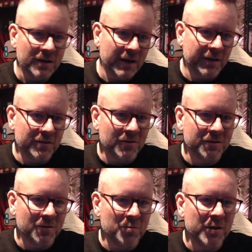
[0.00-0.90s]
And it
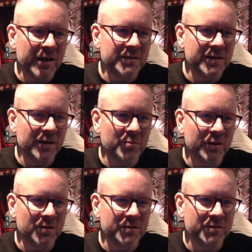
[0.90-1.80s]
also complains here
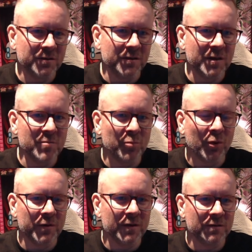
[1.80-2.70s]
because you shouldn't
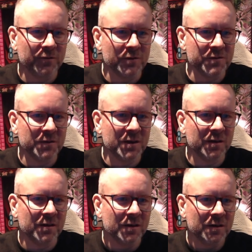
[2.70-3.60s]
import this font
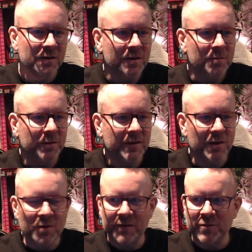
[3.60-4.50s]
here. But
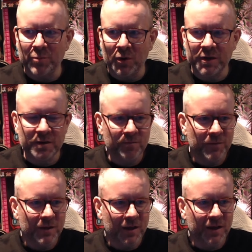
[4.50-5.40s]
then we have the body.
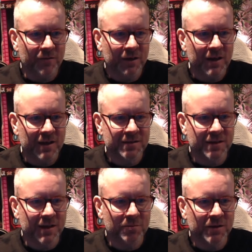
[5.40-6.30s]
I have a class
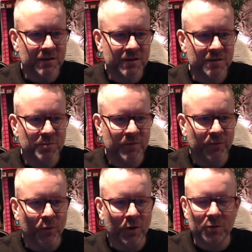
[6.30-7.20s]
name, just as
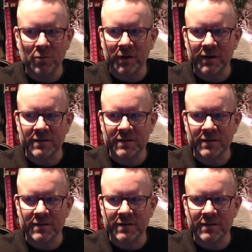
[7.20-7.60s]
before, where I